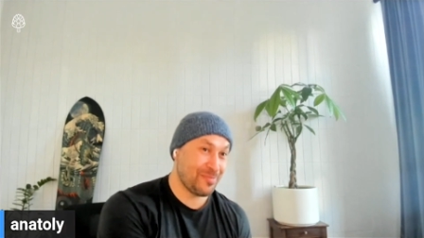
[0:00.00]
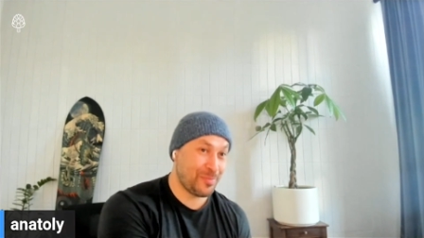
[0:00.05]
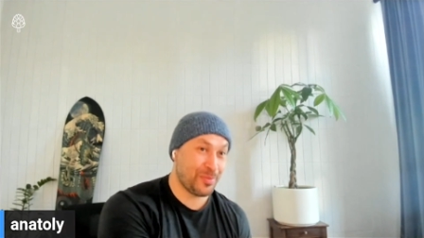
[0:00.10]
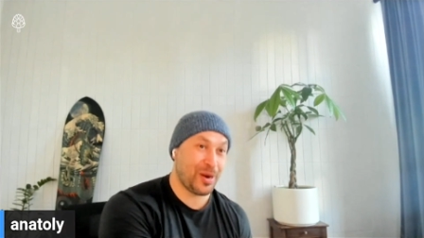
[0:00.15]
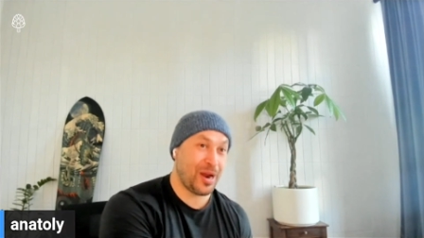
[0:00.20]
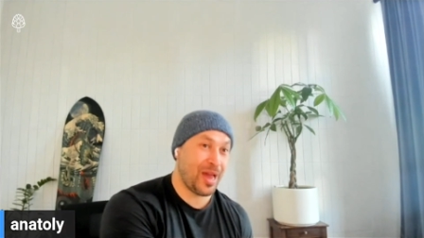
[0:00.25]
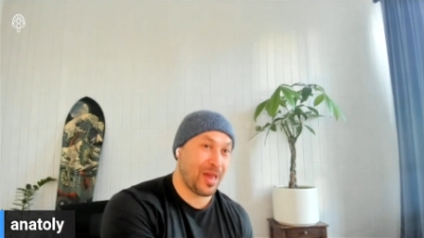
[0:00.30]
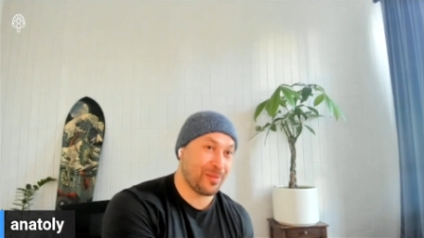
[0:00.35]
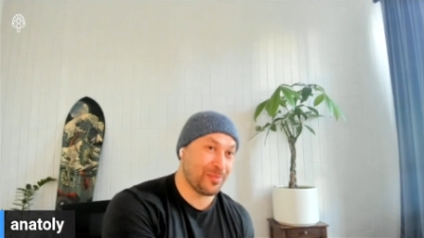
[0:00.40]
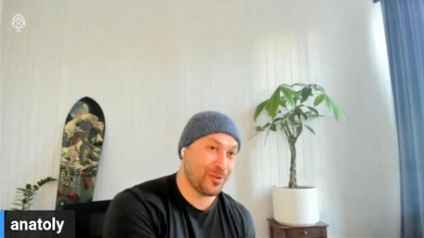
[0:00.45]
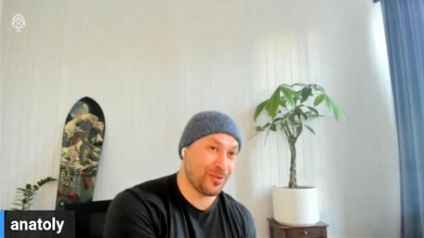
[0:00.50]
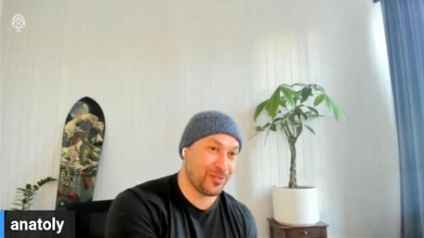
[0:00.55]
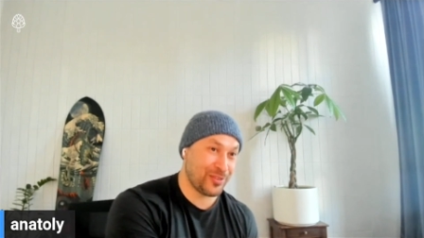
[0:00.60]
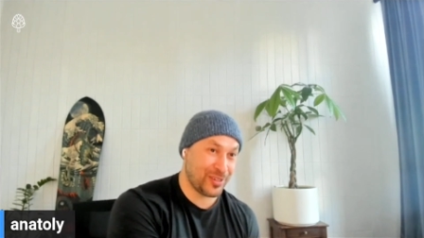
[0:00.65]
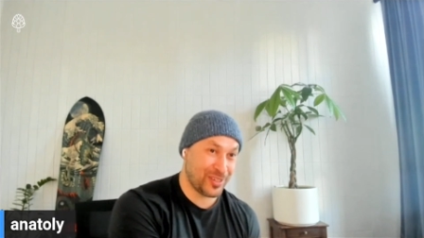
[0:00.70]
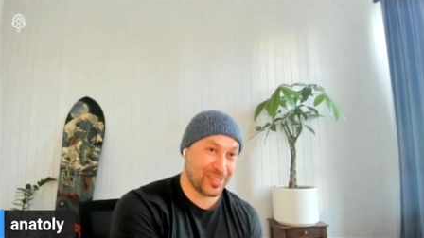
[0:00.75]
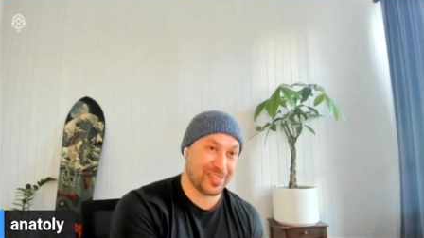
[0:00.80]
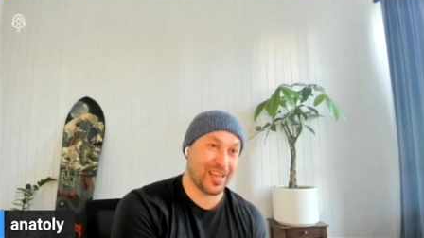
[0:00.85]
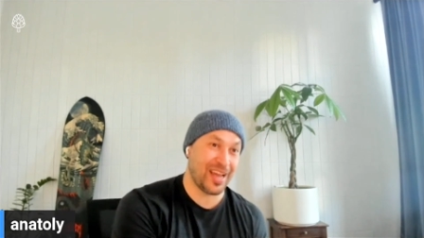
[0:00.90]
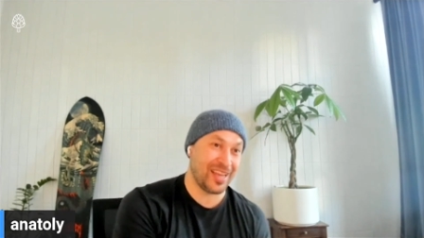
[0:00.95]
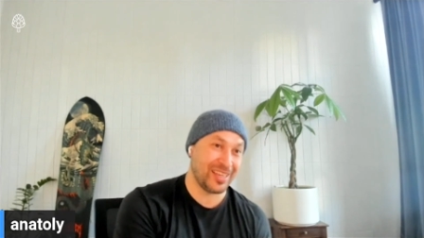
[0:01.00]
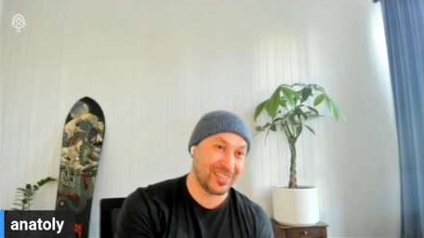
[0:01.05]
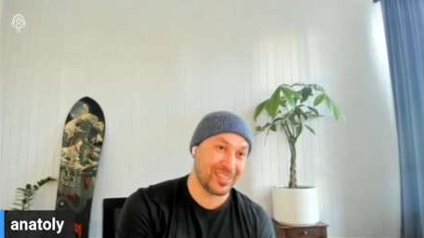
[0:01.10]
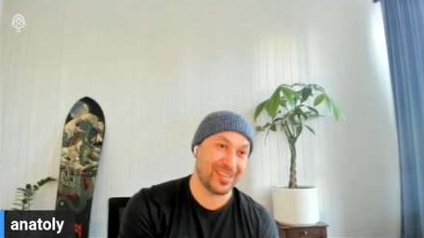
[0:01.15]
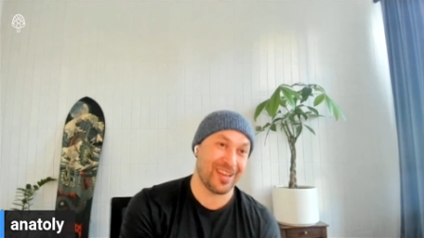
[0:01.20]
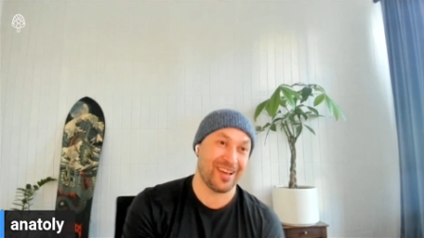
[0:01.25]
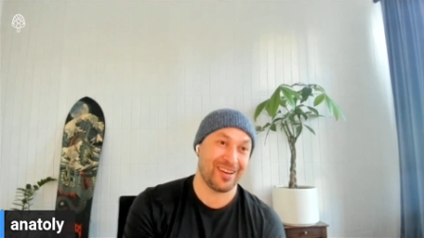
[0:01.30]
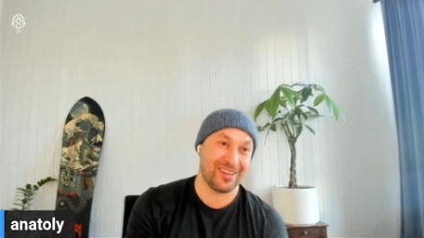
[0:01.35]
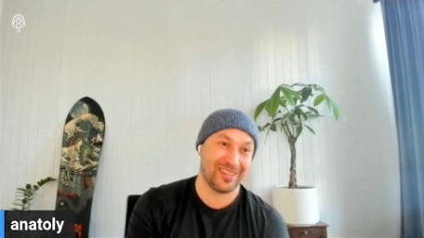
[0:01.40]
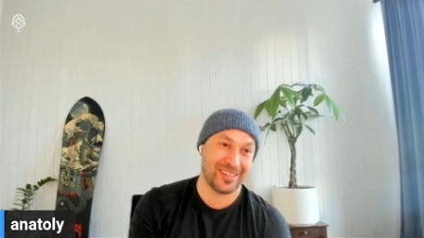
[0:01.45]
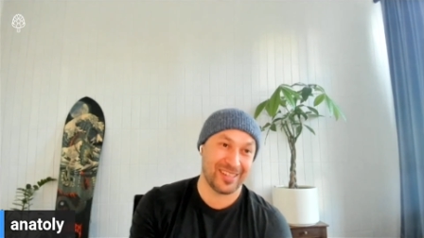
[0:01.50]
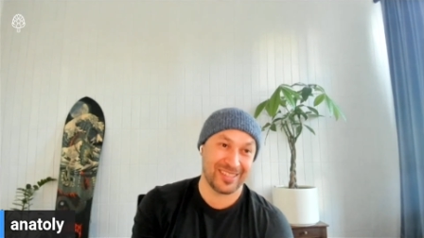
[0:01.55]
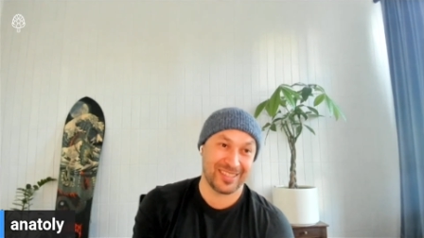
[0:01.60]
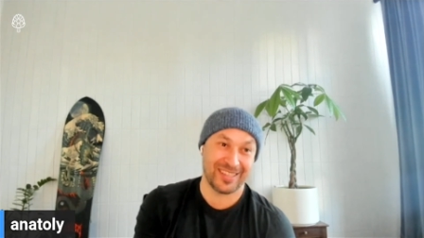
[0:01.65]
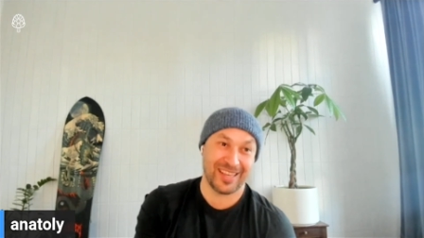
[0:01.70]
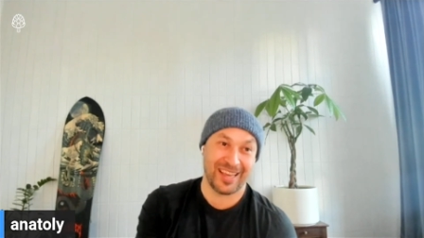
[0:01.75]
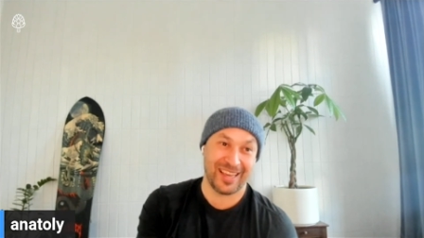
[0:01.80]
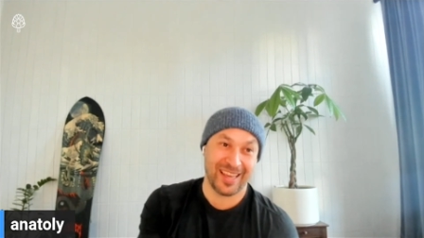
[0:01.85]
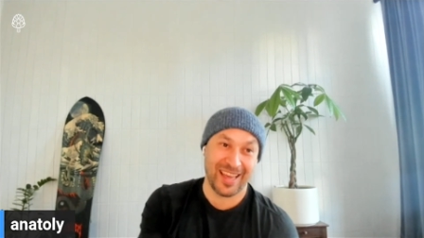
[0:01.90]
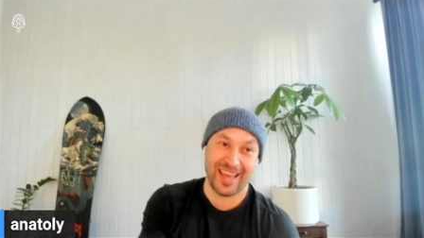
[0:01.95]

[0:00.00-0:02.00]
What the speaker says: bribe over a side channel and say,